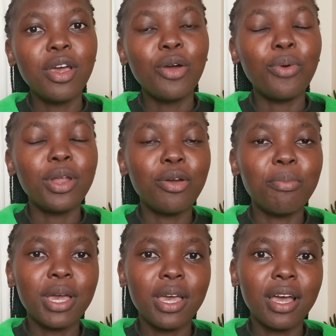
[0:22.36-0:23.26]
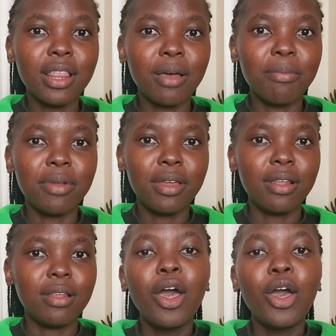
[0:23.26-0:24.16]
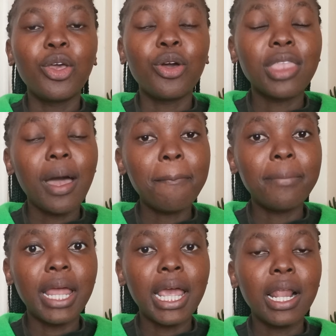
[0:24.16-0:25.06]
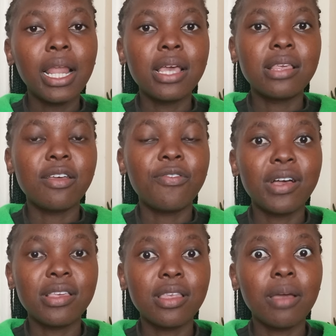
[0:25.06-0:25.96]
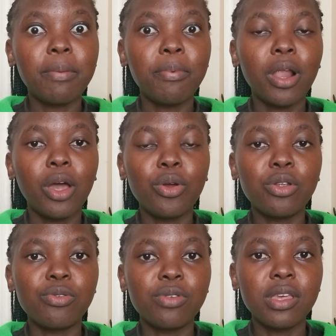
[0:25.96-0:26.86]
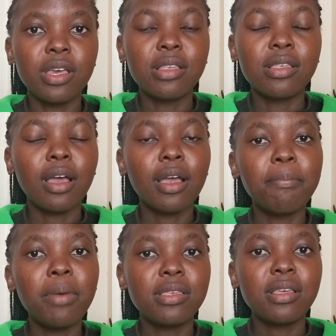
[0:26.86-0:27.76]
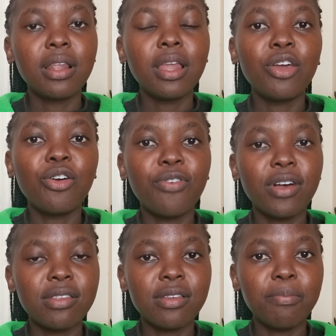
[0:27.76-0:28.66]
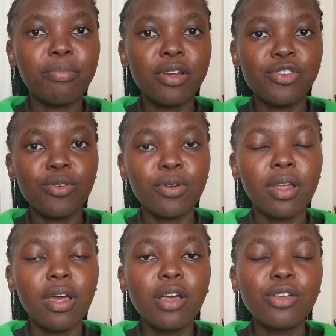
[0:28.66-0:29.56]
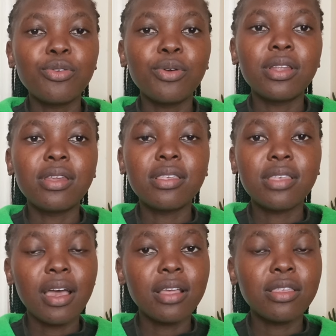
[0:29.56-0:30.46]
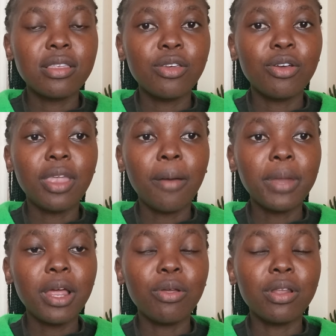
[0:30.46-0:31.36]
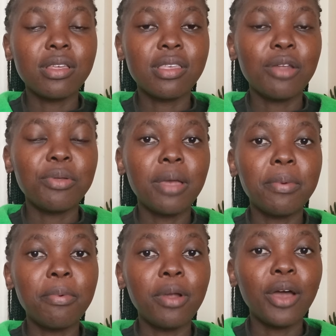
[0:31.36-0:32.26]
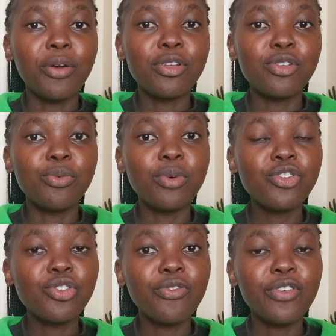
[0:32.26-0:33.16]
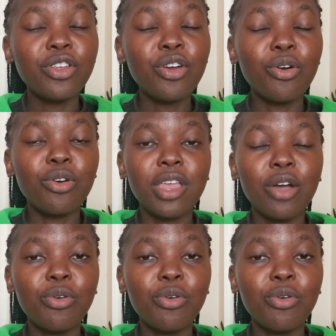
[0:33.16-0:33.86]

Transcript: when you're making a thumbnail? Your thumbnail is the first thing people are going to see. It's basically your first impression. So your thumbnail will decide whether people are going to watch your video or they're